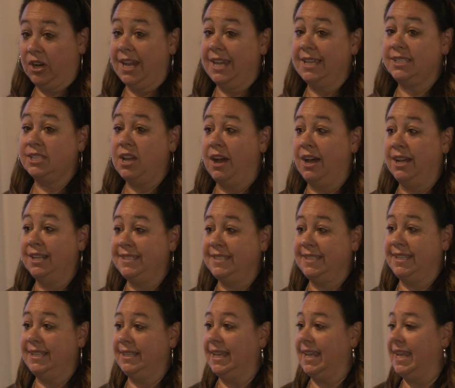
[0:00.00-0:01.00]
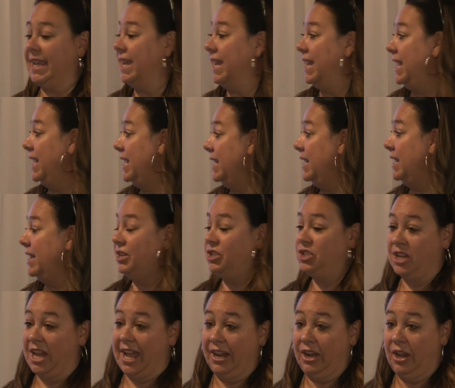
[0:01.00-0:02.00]
is constantly in a
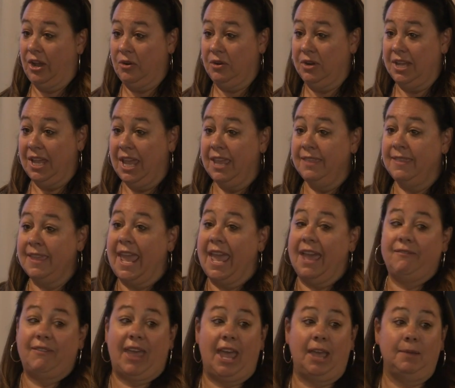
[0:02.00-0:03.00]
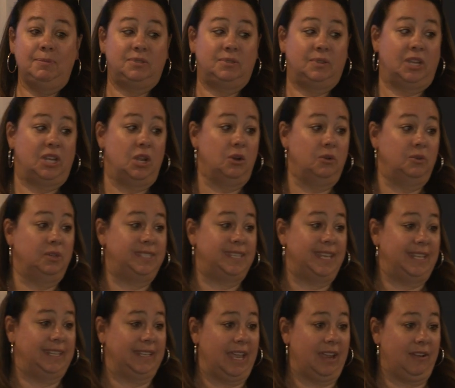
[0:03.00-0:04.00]
shadow. They have absolutely no
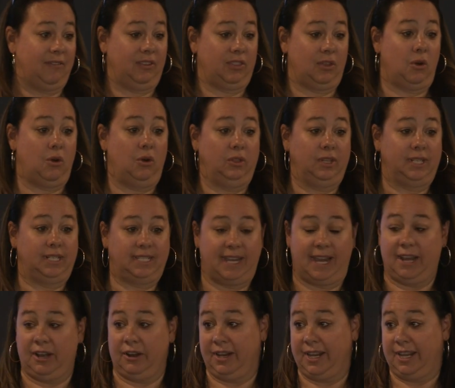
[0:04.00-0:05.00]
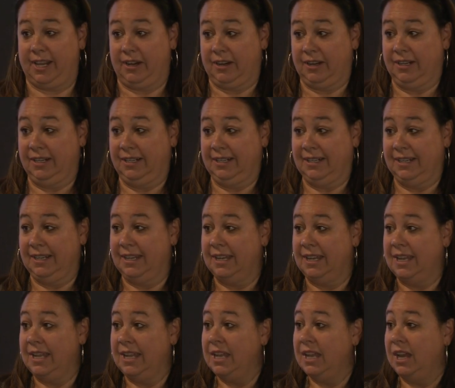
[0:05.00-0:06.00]
sunlight for the whole entire year,
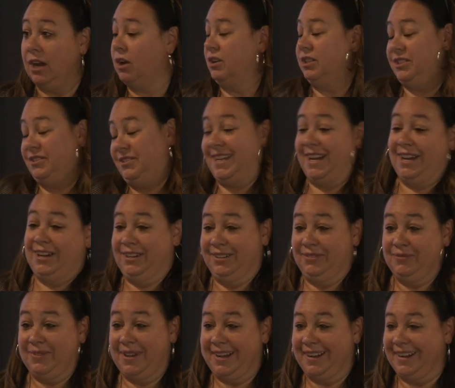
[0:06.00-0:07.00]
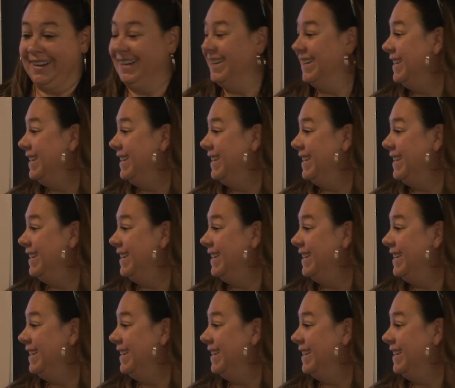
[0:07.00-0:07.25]
or entire winter.